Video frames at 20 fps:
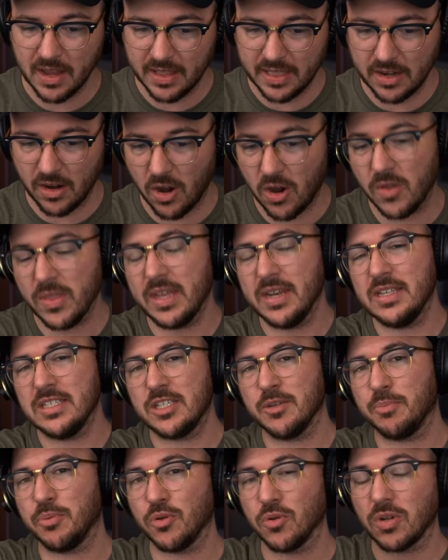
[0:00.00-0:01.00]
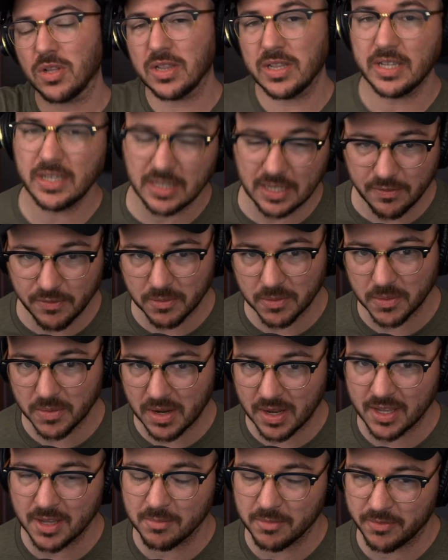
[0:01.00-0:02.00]
then all that needs to pull cleanly from the
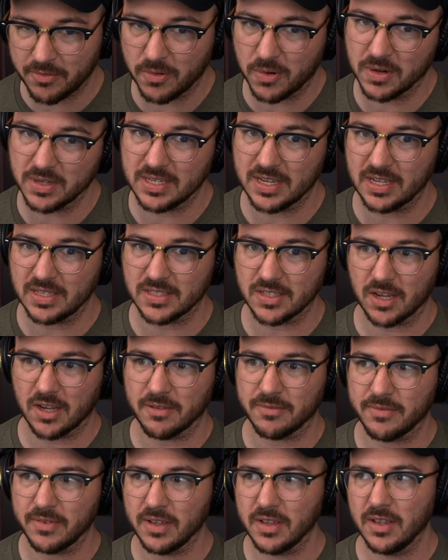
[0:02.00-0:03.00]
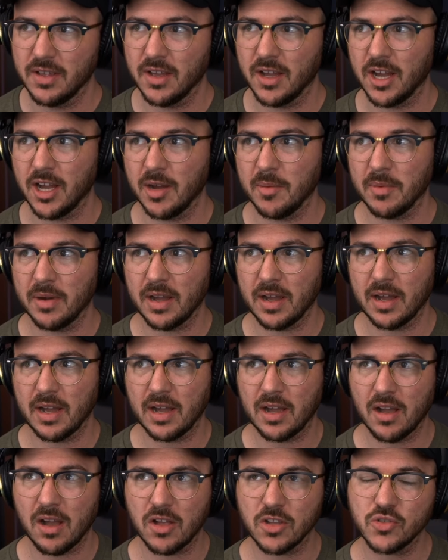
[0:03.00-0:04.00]
rocket before it takes off. I'll
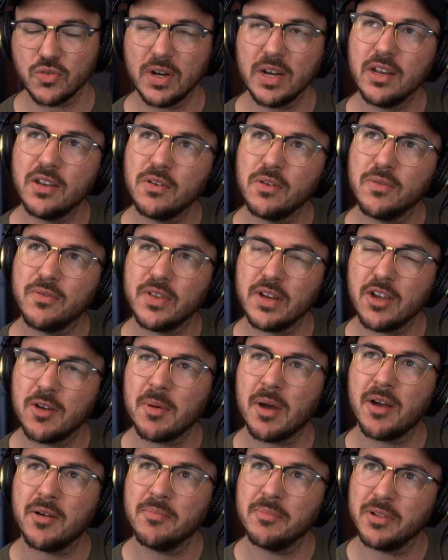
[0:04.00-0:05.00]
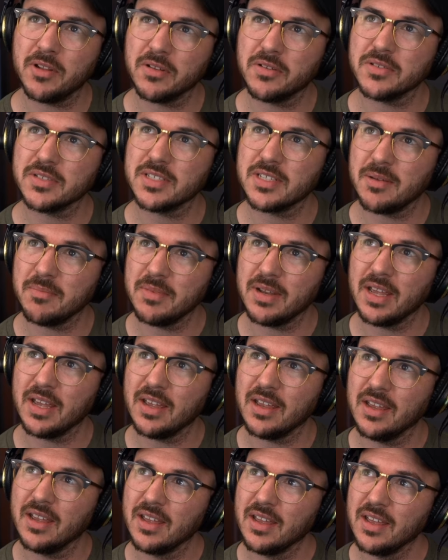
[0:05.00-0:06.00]
try to do a video about umbilicals
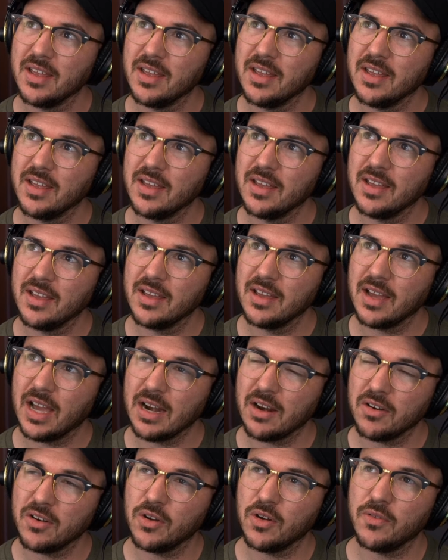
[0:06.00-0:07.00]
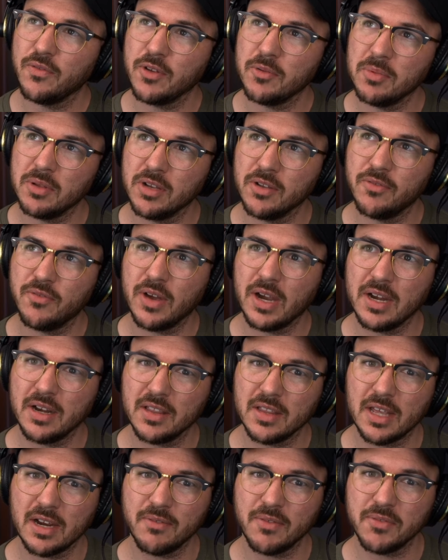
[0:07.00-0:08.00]
someday. I don't know if I'd be able to find a
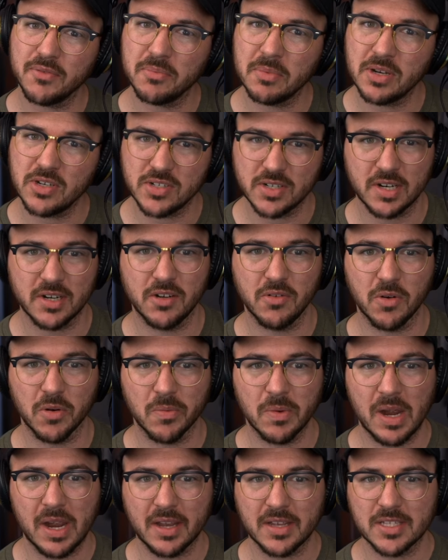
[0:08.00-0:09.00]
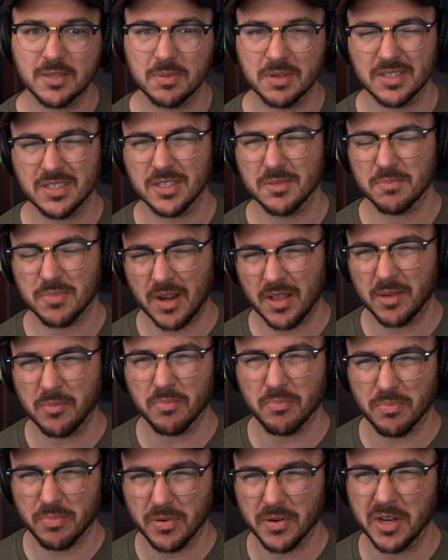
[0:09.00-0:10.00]
lot of information on newer rockets because it's probably
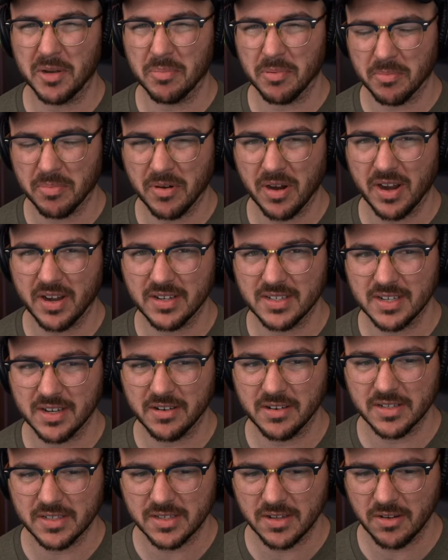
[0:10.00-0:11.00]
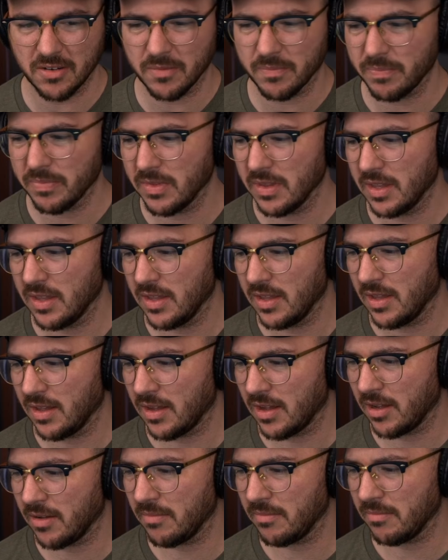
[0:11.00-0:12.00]
pretty proprietary. So,
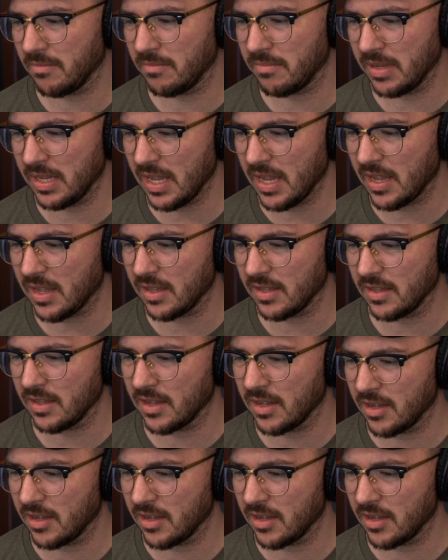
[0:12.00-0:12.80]
but yeah,